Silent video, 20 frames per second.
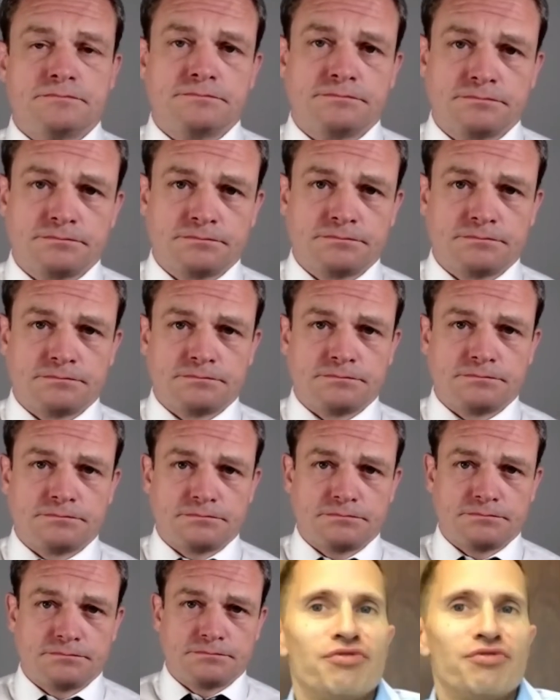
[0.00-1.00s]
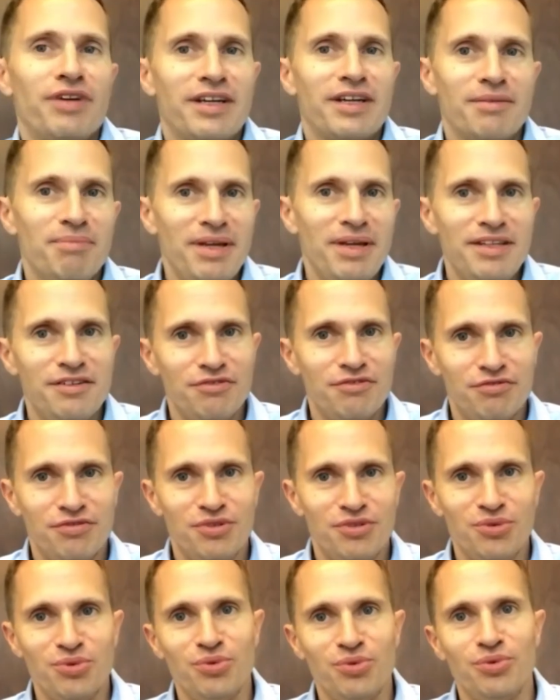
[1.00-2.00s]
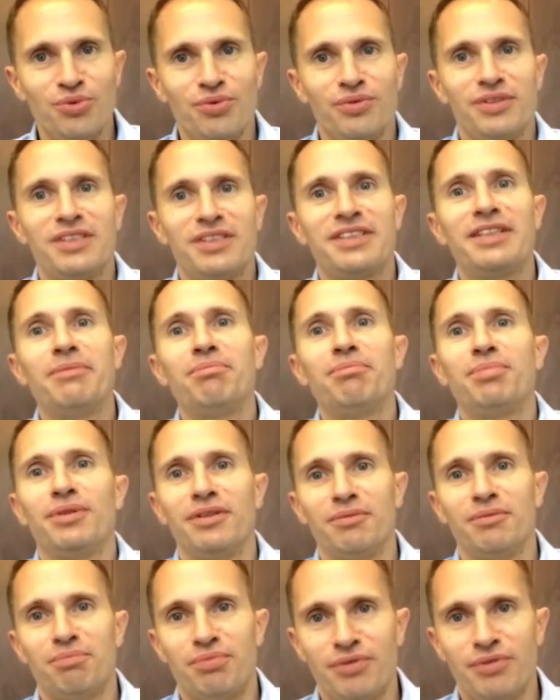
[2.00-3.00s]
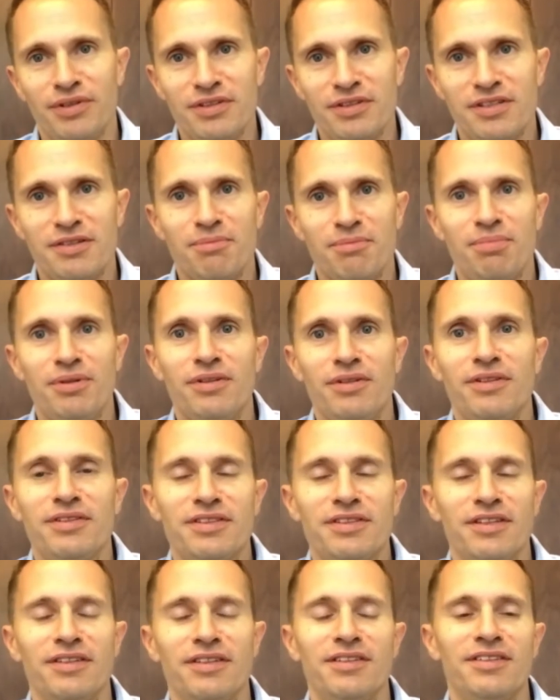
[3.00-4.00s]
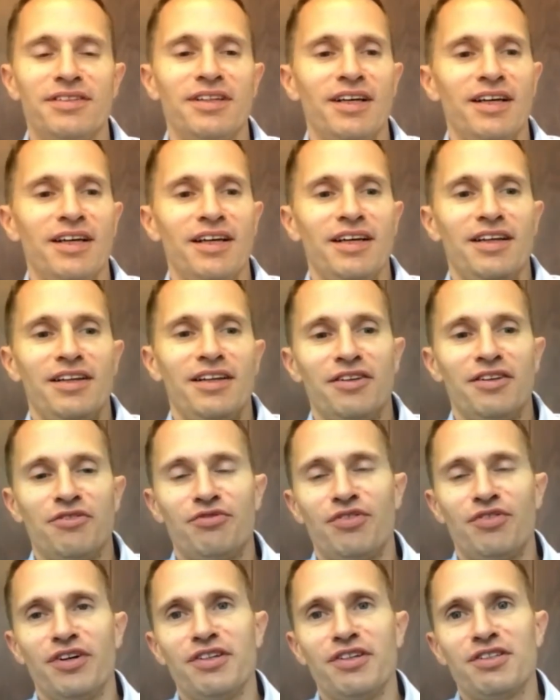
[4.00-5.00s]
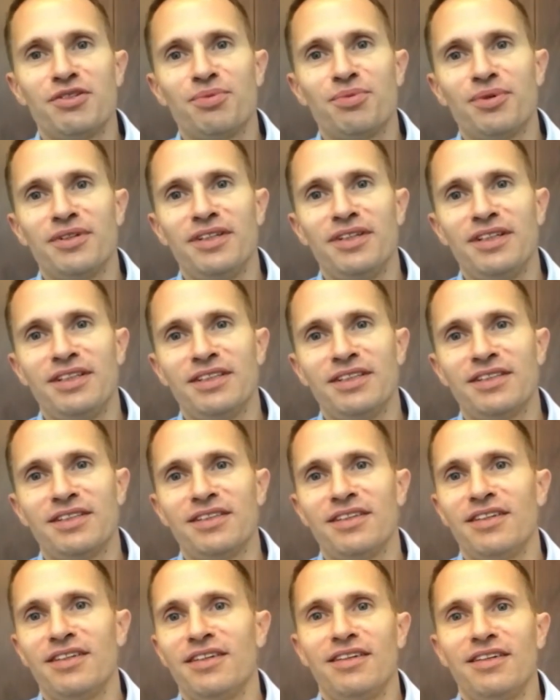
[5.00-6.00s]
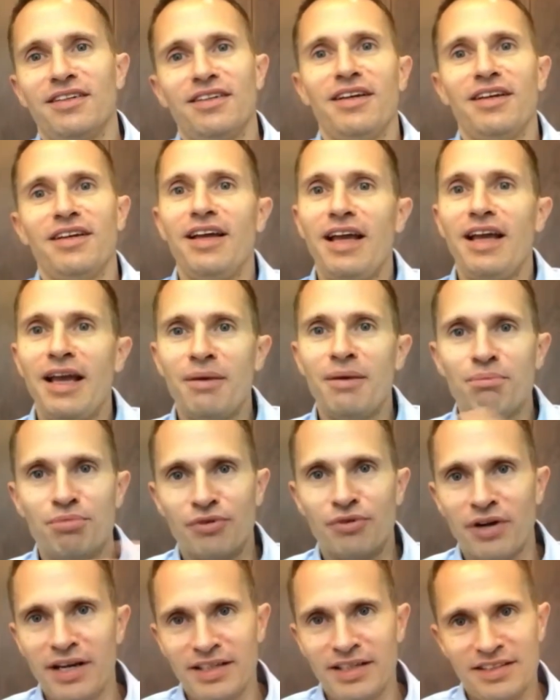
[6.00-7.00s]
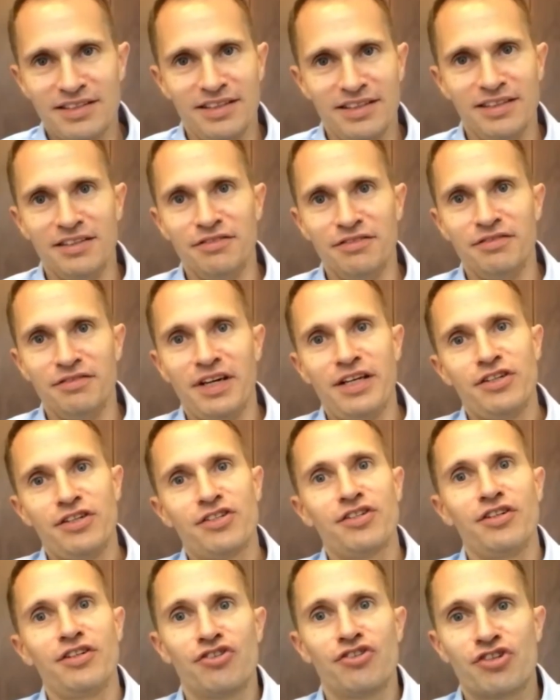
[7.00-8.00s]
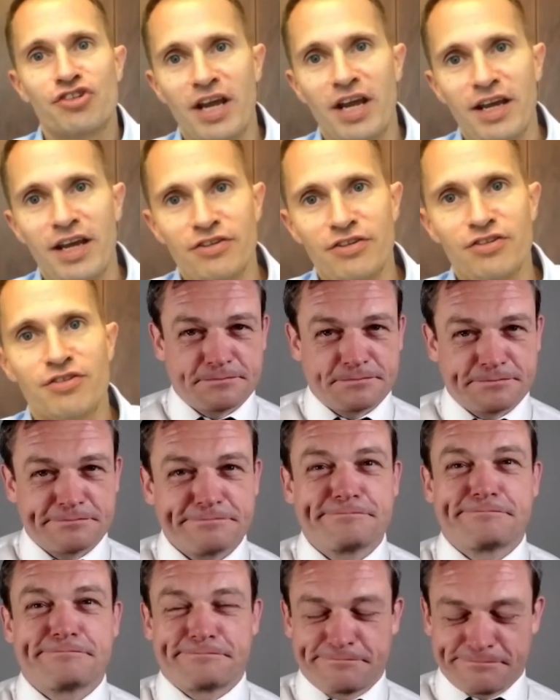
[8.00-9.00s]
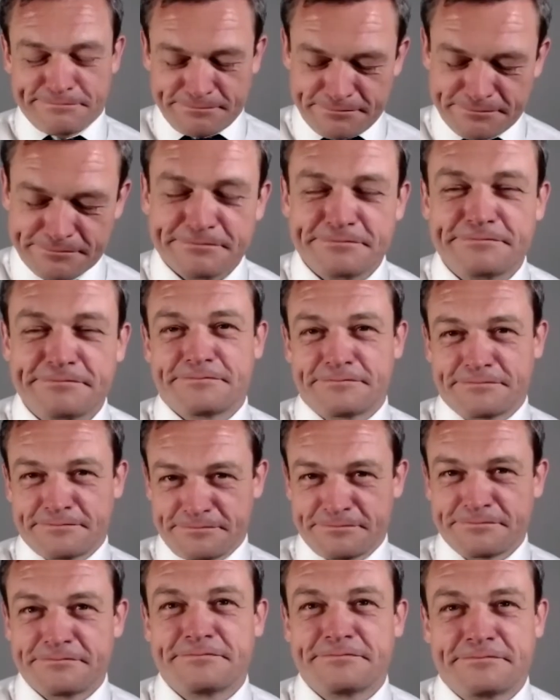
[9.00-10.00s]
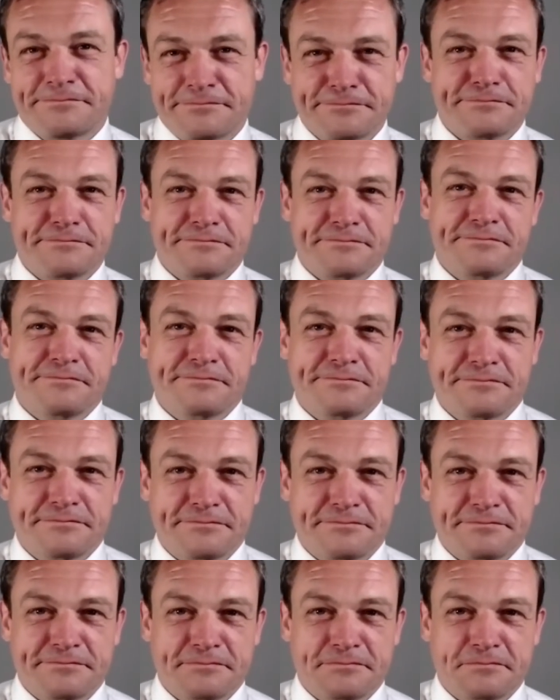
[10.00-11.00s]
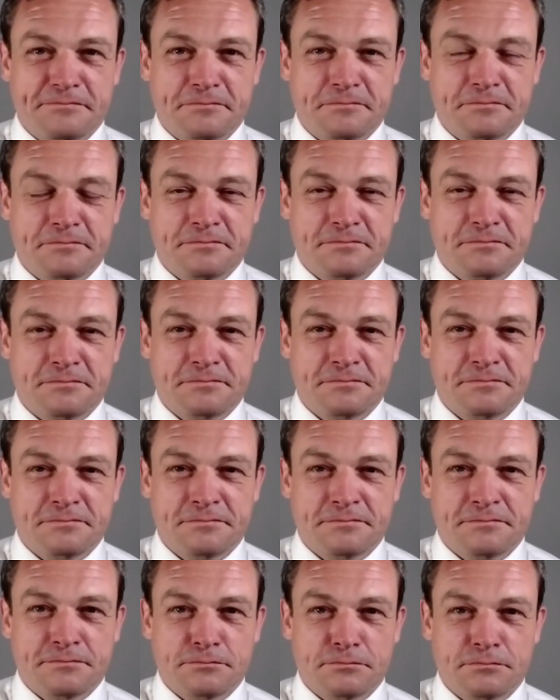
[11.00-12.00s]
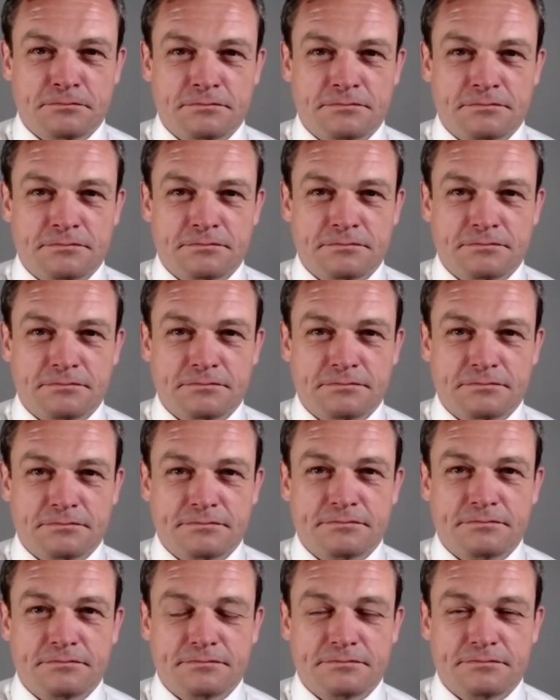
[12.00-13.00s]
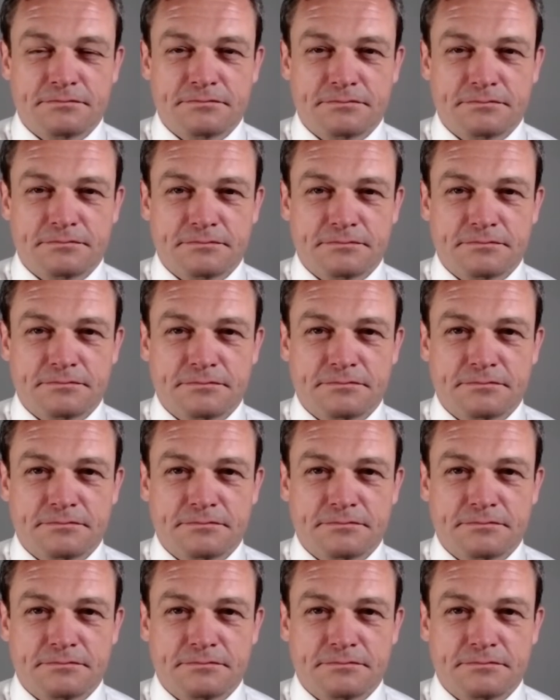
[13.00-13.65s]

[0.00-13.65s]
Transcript: I'd always recommend a few simple principles. And the first one is embrace innovation and change, and think about which skills as a trading desk you might want to acquire.